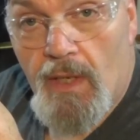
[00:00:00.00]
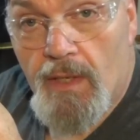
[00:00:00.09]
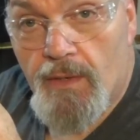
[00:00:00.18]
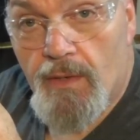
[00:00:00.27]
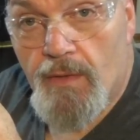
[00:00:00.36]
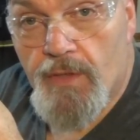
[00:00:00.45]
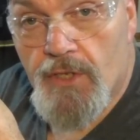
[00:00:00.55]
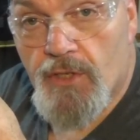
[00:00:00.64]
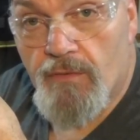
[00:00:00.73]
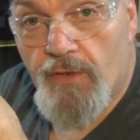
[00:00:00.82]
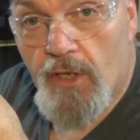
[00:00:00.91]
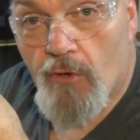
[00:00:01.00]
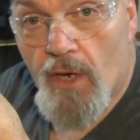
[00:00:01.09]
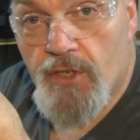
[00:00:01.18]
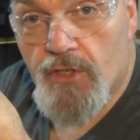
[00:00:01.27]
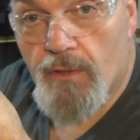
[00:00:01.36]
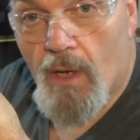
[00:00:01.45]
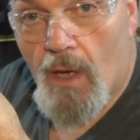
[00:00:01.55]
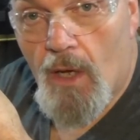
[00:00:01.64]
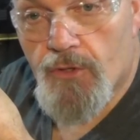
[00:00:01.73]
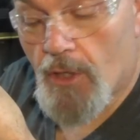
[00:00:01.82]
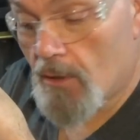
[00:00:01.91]
in this configuration
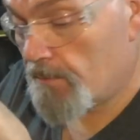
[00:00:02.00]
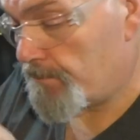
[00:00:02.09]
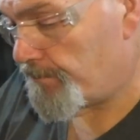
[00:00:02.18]
also.